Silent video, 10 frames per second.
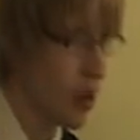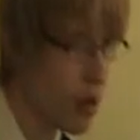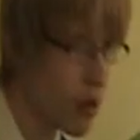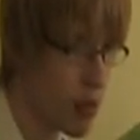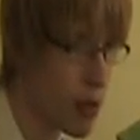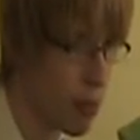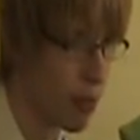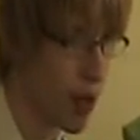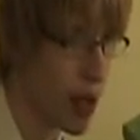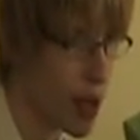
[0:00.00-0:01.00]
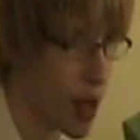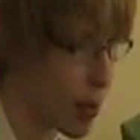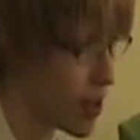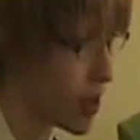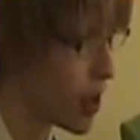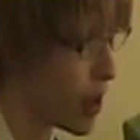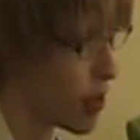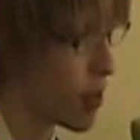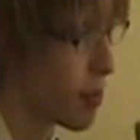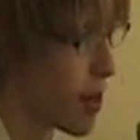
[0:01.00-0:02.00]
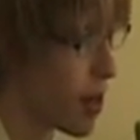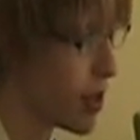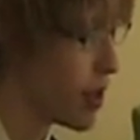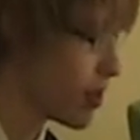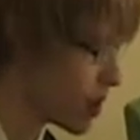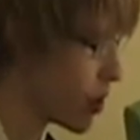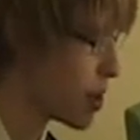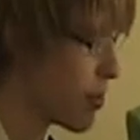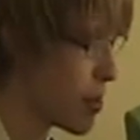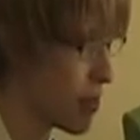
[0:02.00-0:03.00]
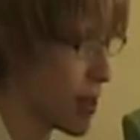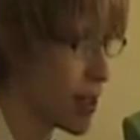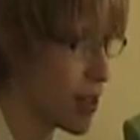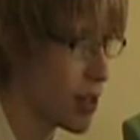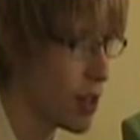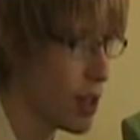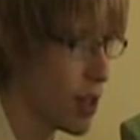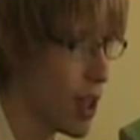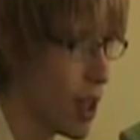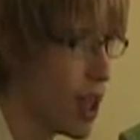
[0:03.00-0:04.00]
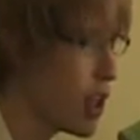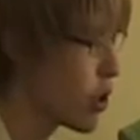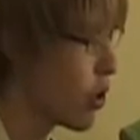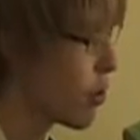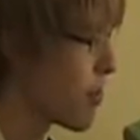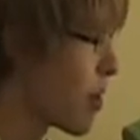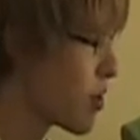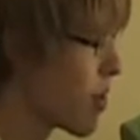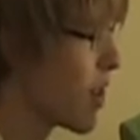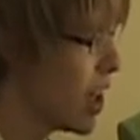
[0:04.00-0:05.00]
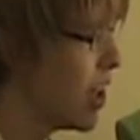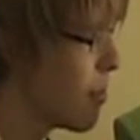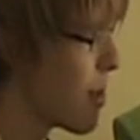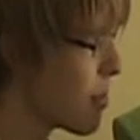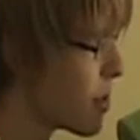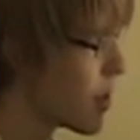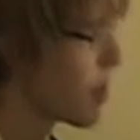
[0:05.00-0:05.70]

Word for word: Oh, simple, really. I went to the leader of the party, told him of my past, and uh, he assured me I was one of the cleaner members.